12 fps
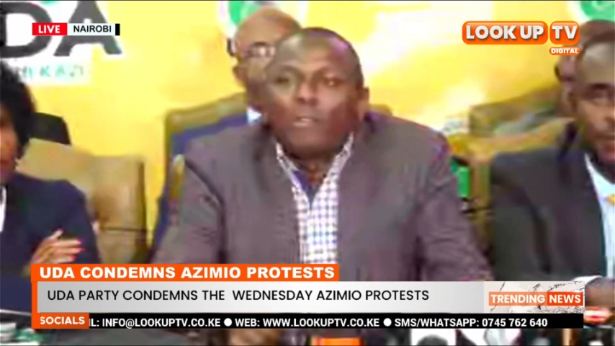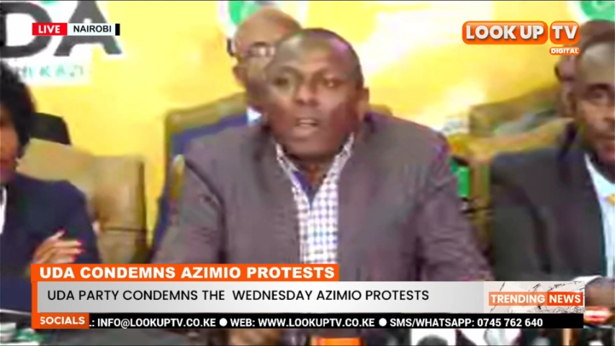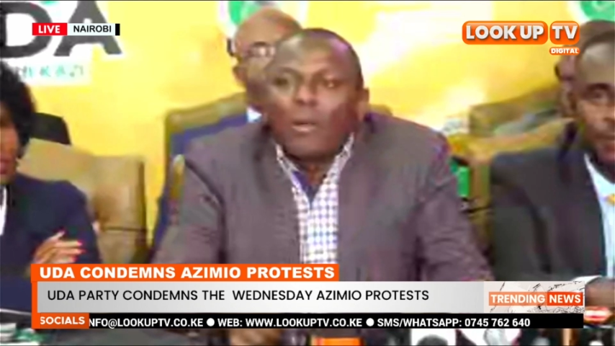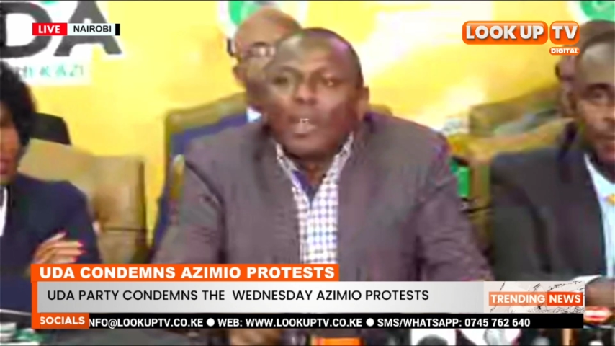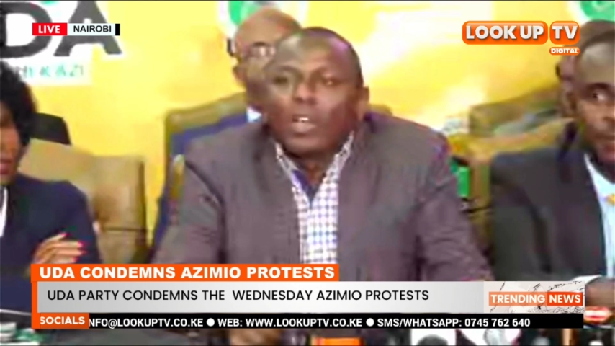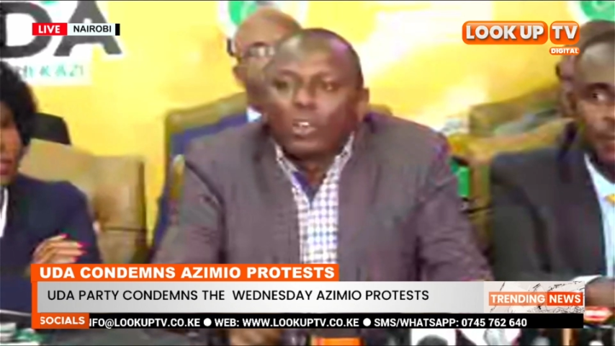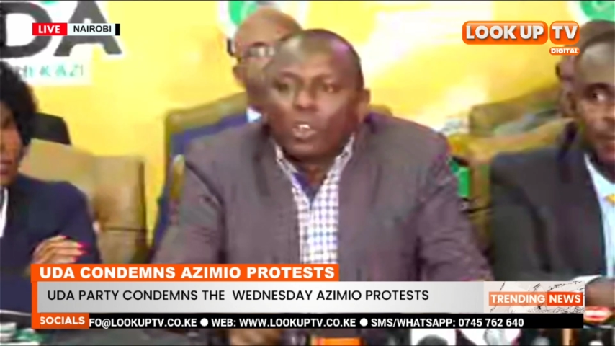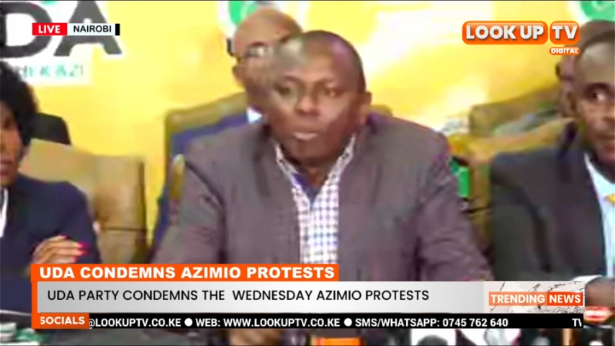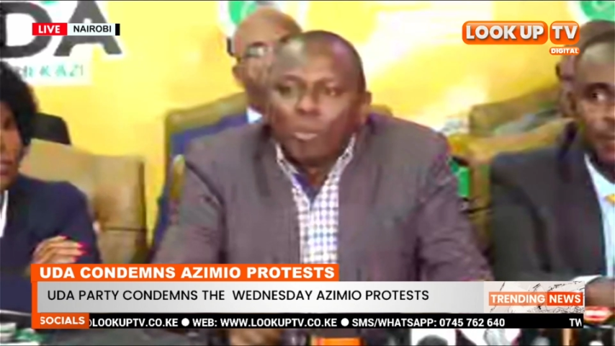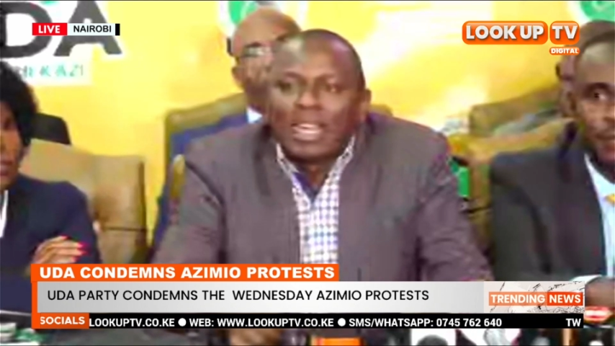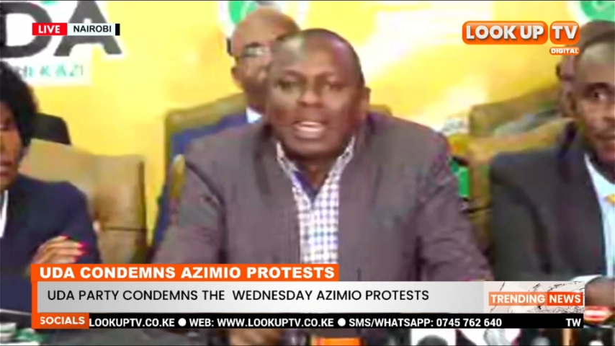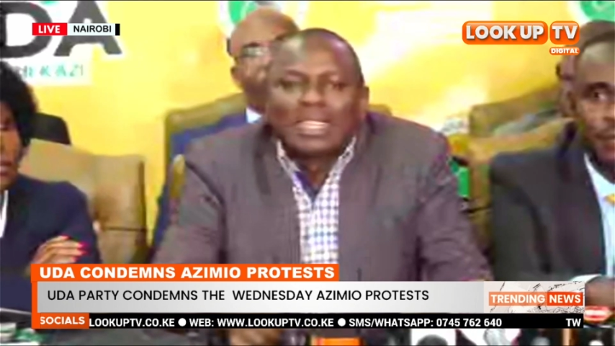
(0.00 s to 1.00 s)
our
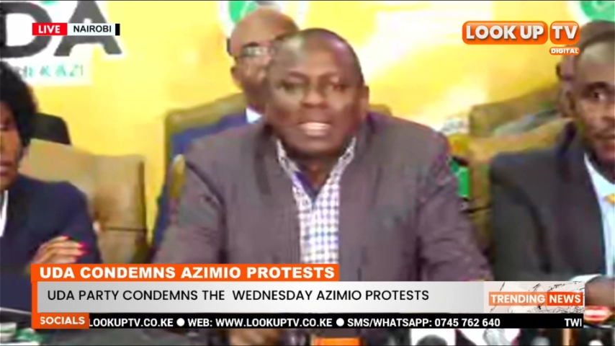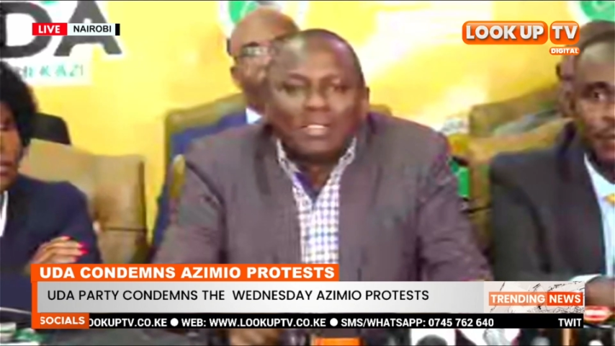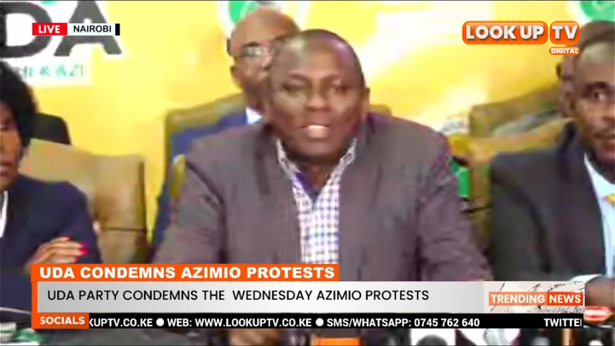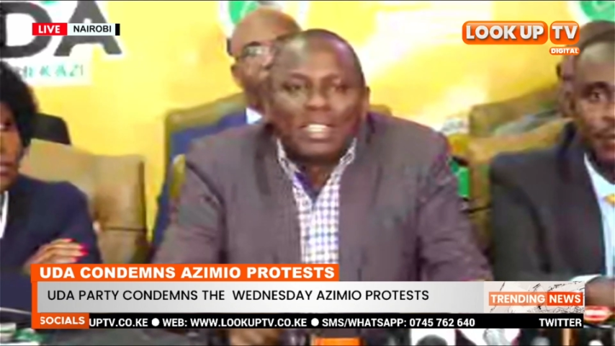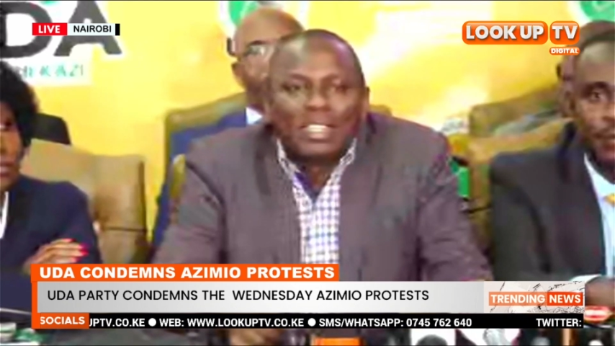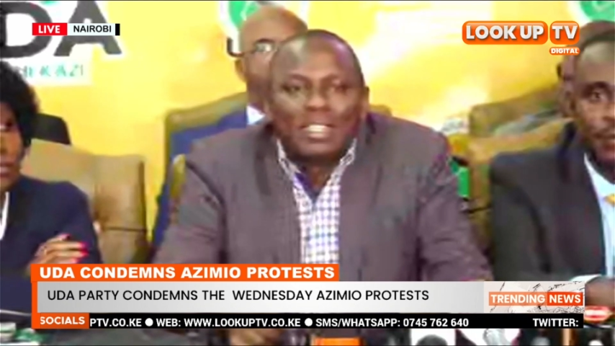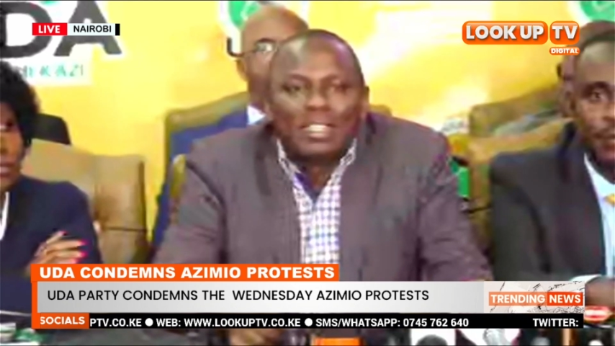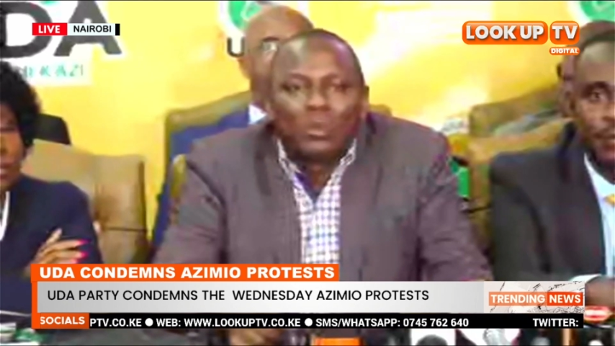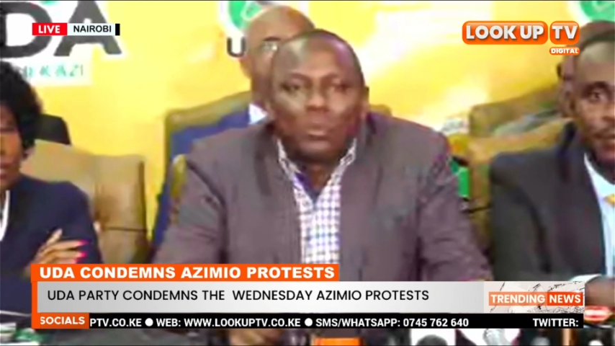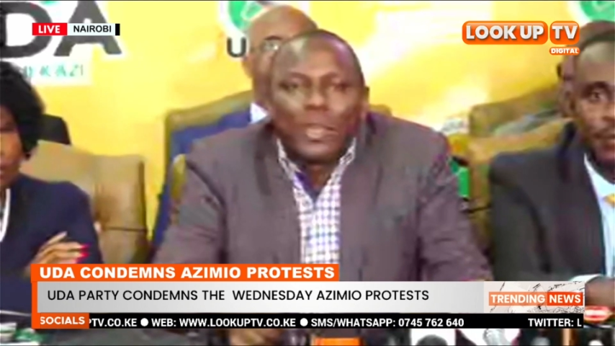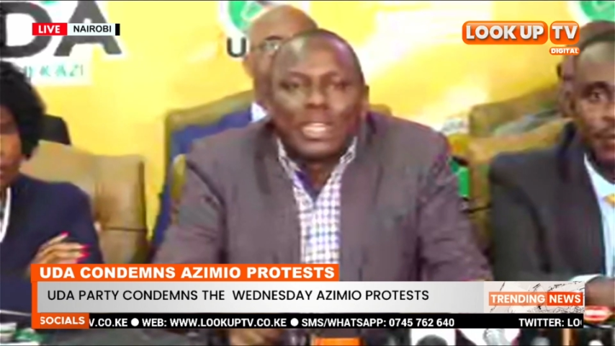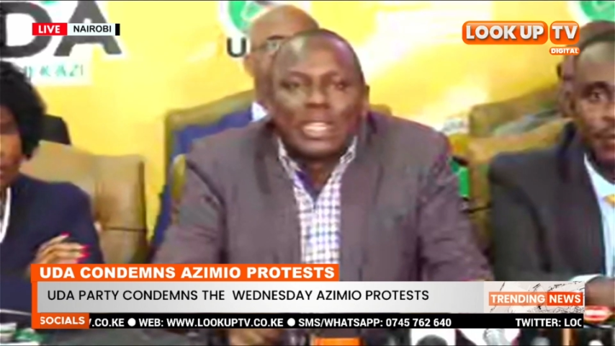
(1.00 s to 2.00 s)
economic activities
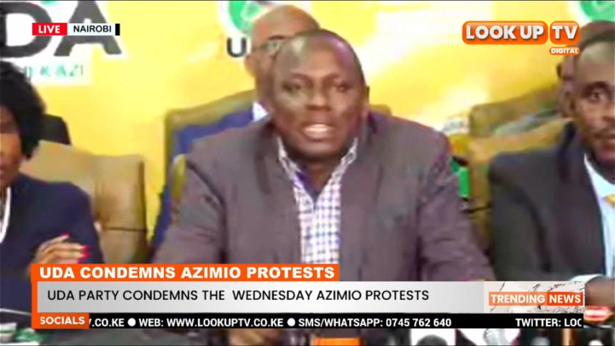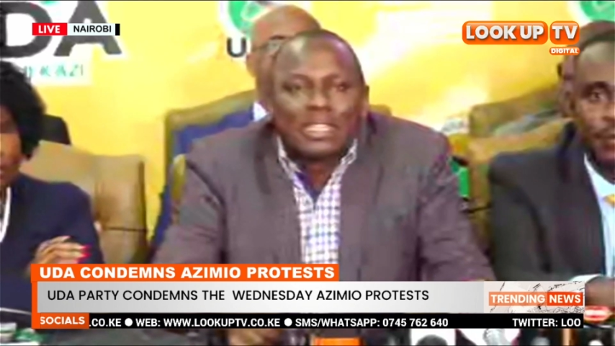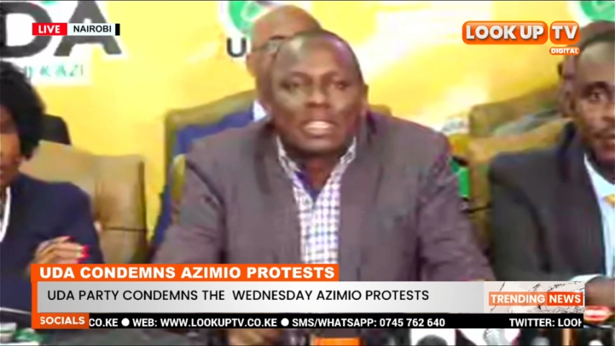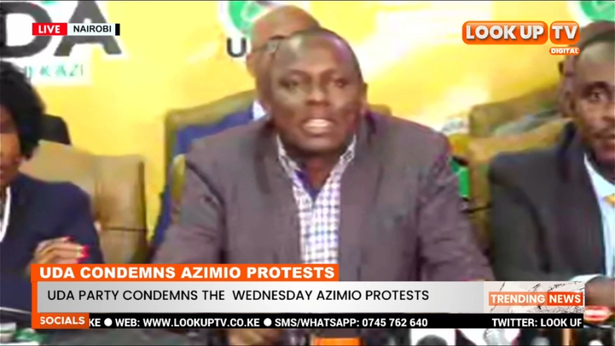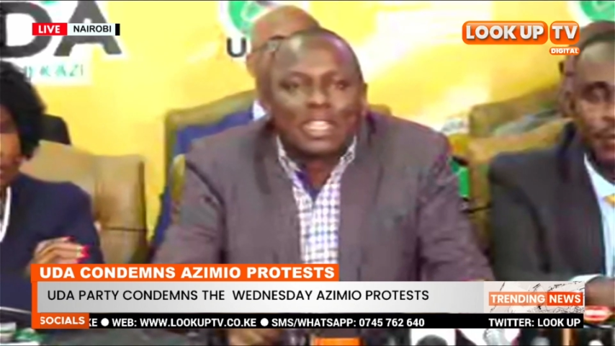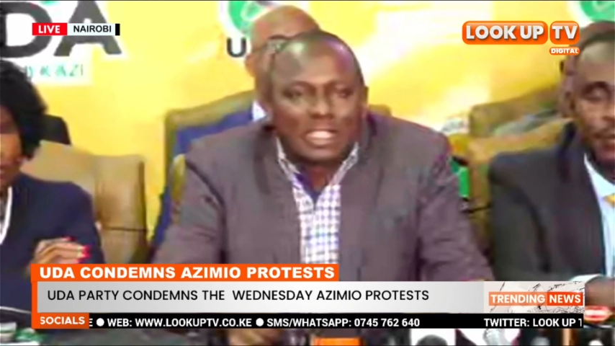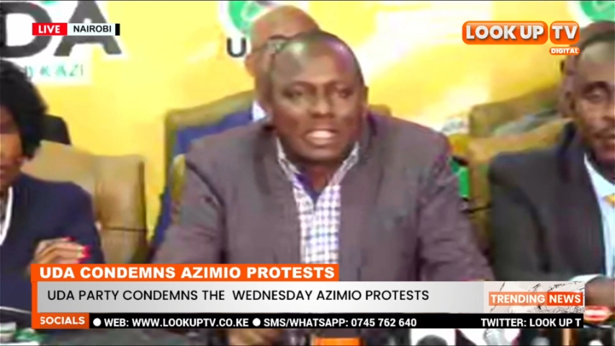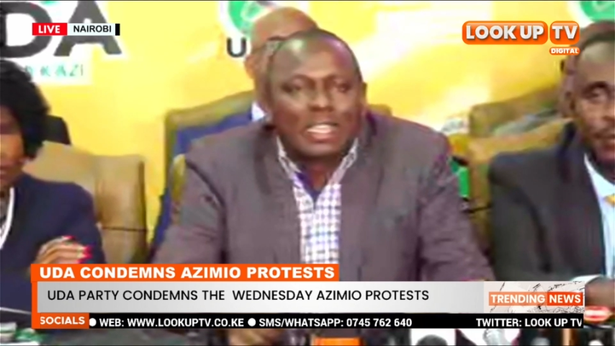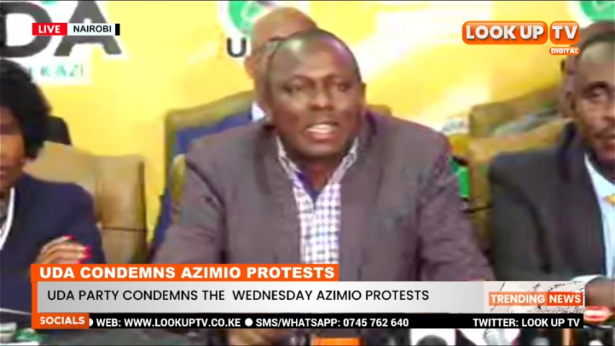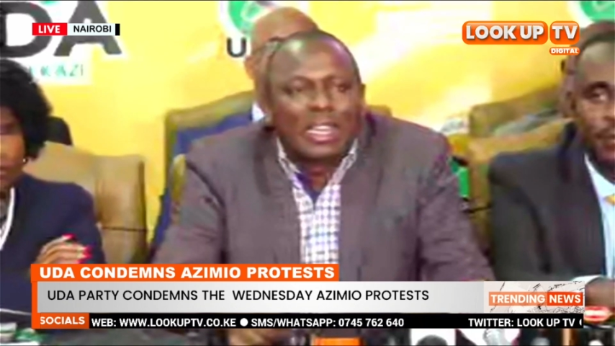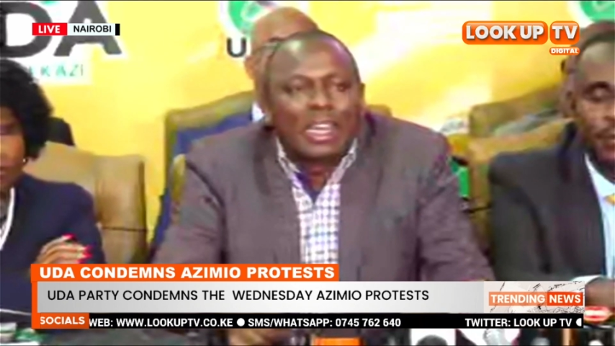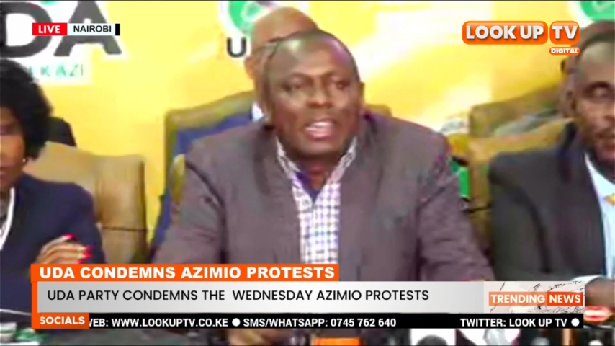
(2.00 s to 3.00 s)
witnessed
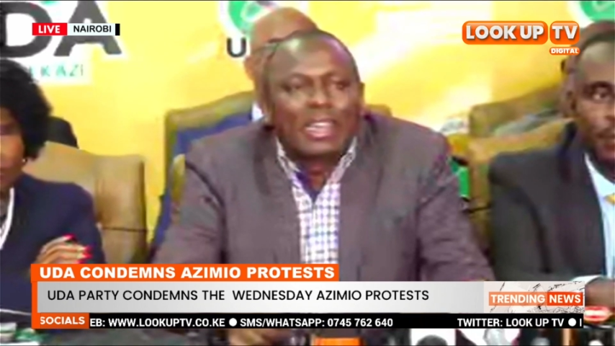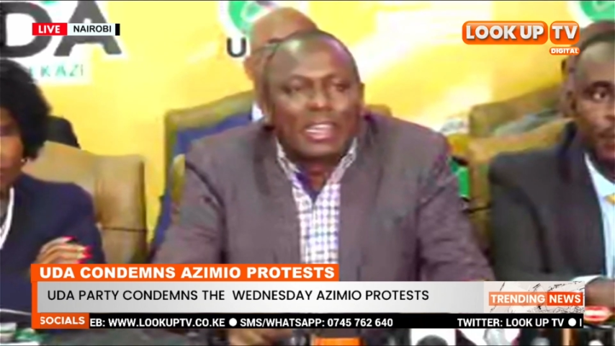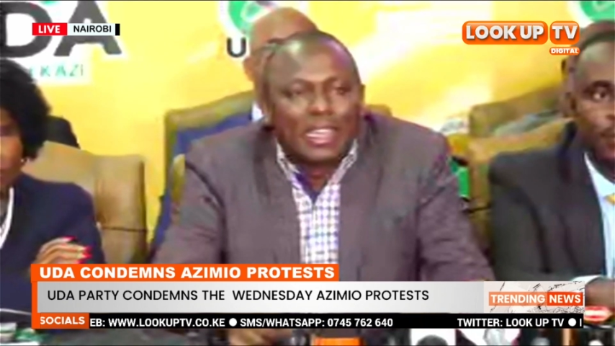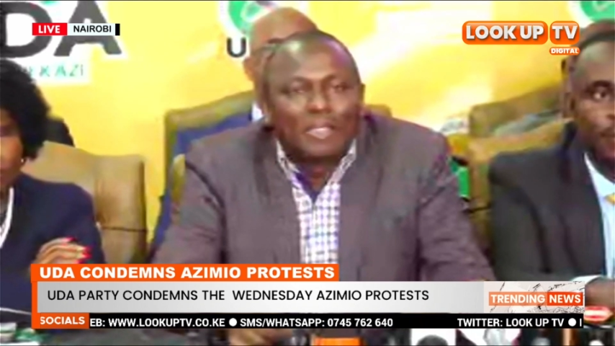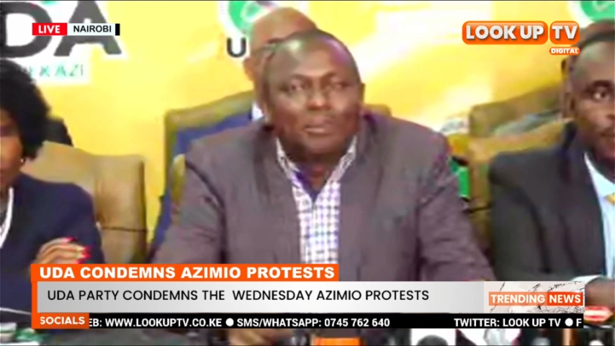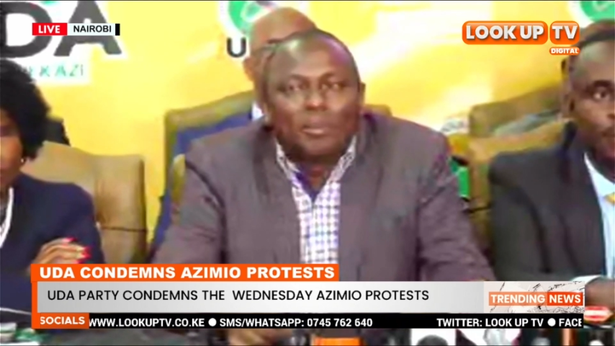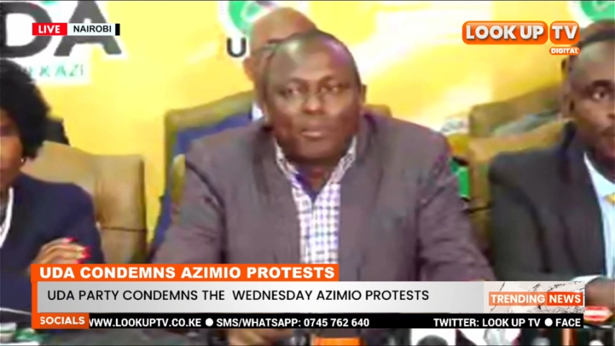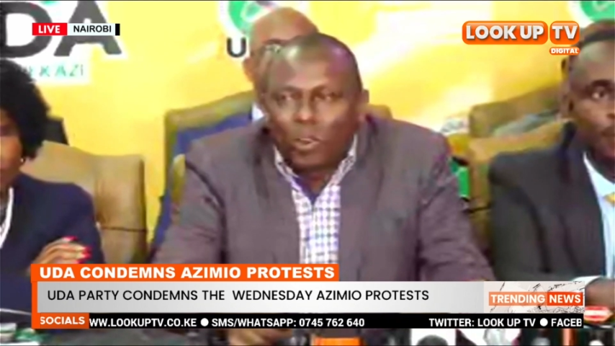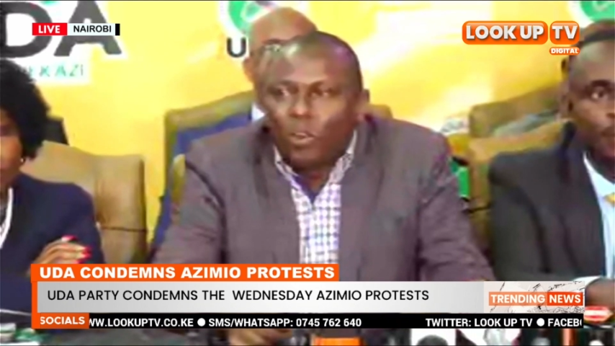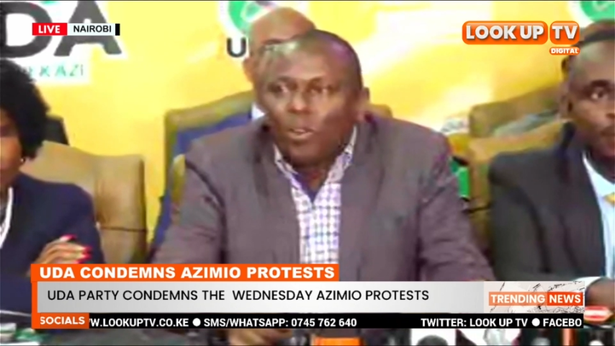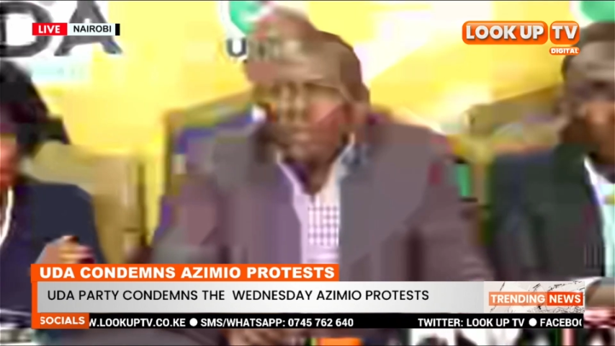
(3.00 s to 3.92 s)
yesterday and the days before